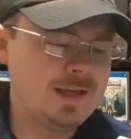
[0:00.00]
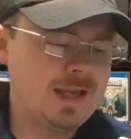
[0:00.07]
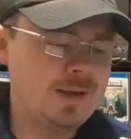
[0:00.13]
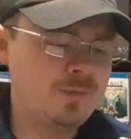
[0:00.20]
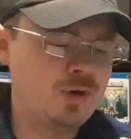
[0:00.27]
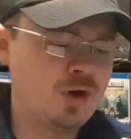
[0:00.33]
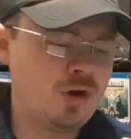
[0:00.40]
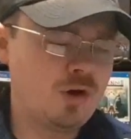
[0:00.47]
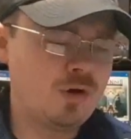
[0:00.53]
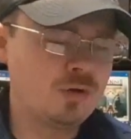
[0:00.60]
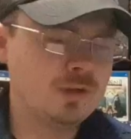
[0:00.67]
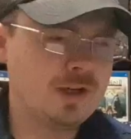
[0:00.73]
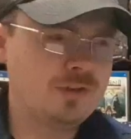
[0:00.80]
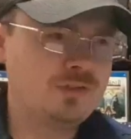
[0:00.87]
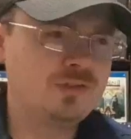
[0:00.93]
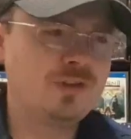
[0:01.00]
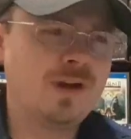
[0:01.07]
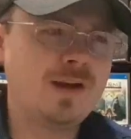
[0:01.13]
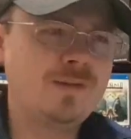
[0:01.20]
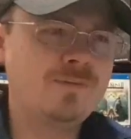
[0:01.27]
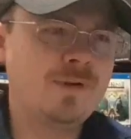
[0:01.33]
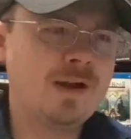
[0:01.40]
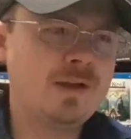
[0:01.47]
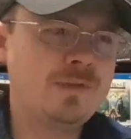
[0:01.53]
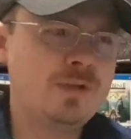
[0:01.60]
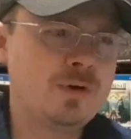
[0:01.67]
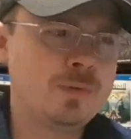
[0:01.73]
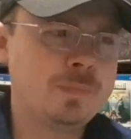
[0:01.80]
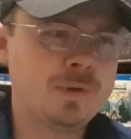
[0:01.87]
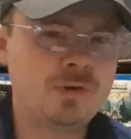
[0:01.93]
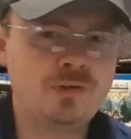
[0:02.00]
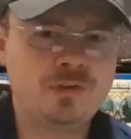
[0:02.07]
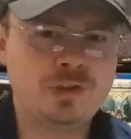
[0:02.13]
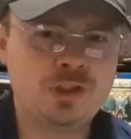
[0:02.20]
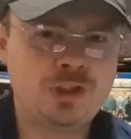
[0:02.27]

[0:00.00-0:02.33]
game called a sci-fi third-person